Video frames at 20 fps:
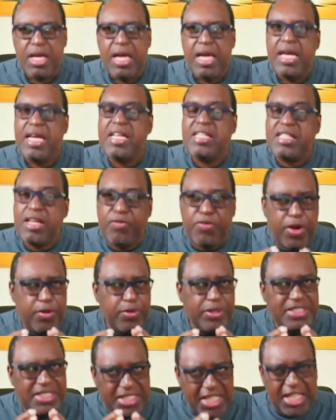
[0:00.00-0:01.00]
It's a
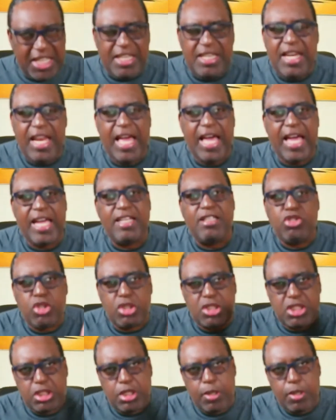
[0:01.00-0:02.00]
very thin line to
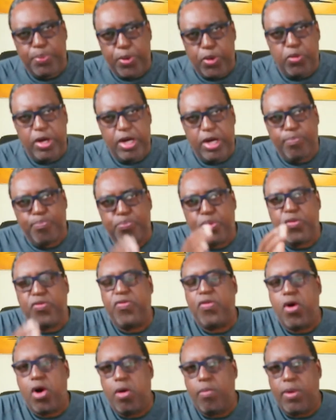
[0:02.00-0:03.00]
separate
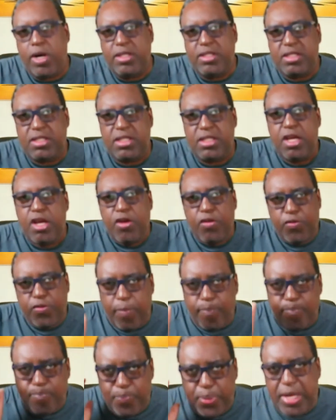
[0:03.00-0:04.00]
performance
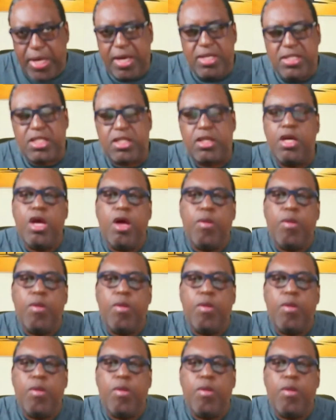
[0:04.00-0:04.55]
from players,